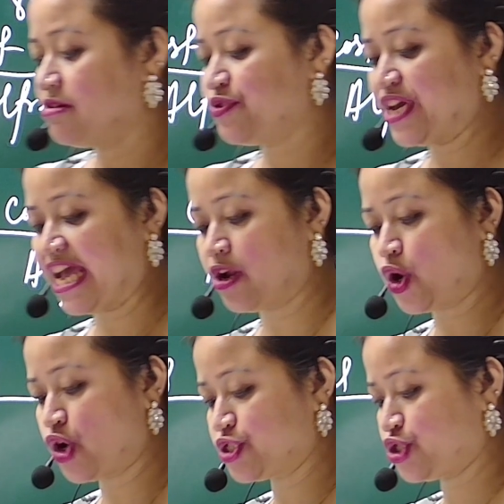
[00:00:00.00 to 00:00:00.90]
real
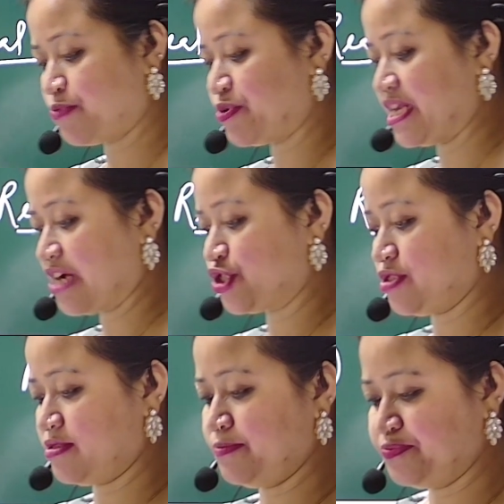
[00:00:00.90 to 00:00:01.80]
cost of
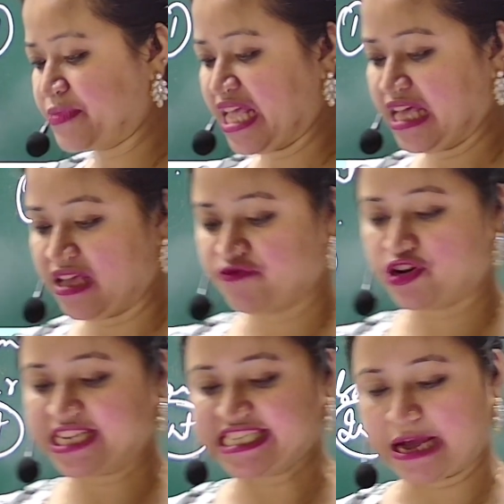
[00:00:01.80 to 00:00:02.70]
production. For
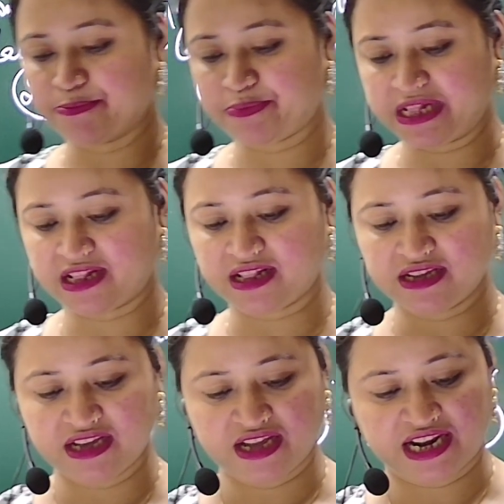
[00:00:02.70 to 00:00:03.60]
example,
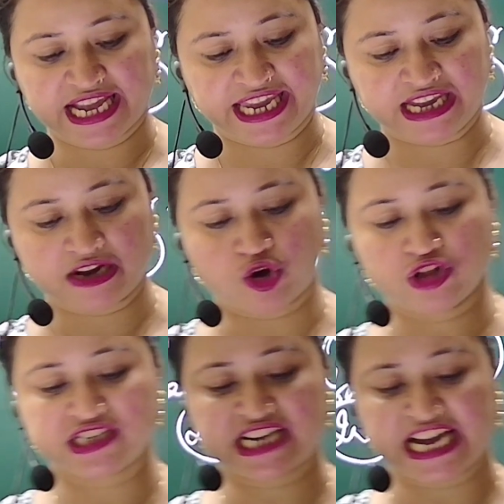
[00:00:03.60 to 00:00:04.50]
like all
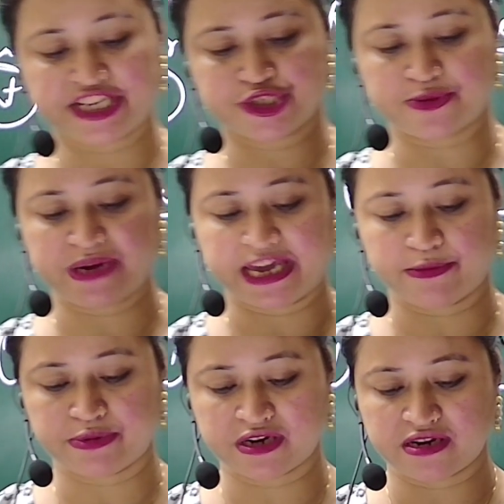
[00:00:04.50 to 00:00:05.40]
the kinds of
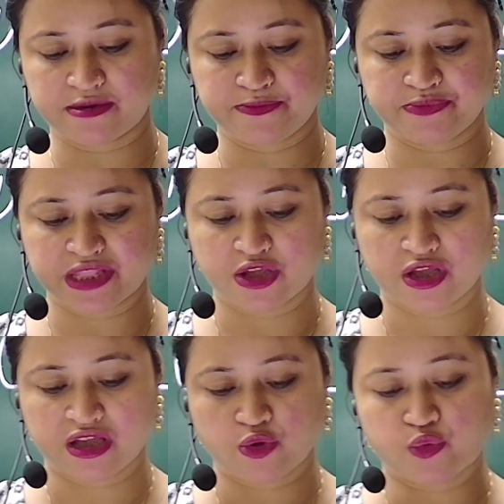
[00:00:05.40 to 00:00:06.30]
labor,
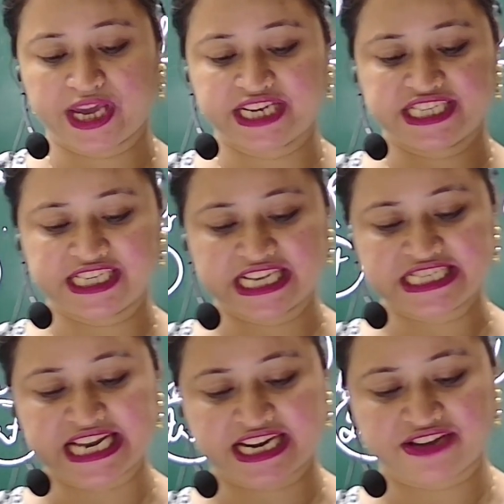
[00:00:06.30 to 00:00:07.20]
waiting and
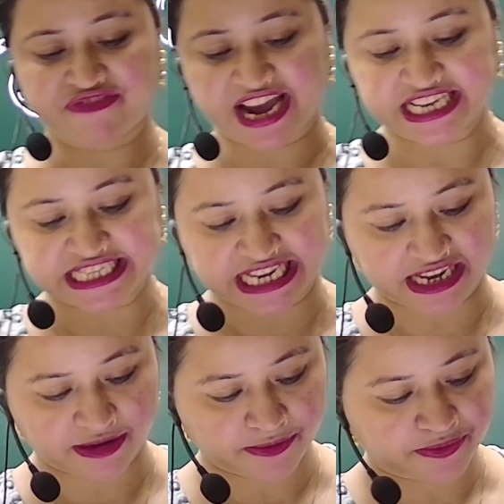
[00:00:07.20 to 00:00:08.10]

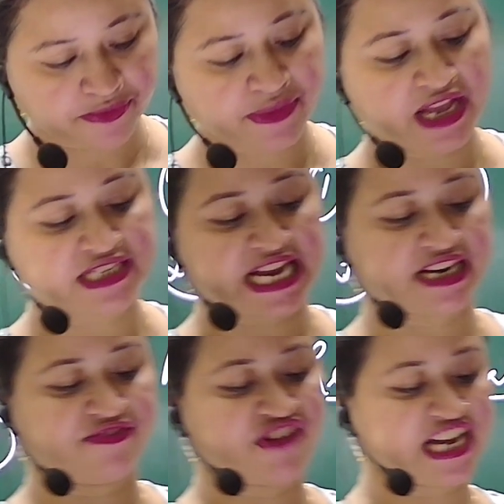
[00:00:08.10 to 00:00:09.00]
sacrifices
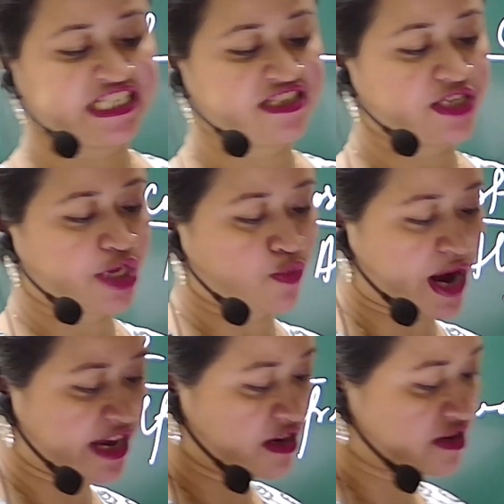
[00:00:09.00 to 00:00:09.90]

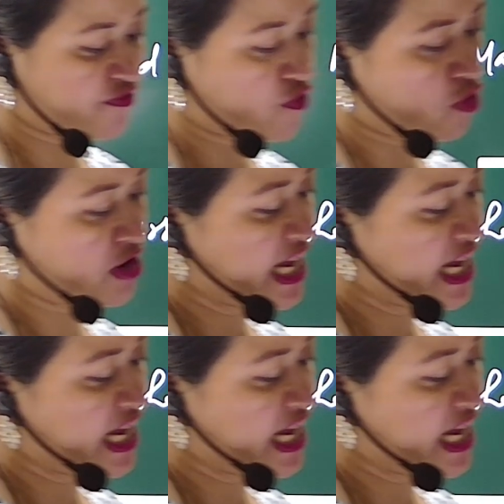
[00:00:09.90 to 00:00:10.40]
required for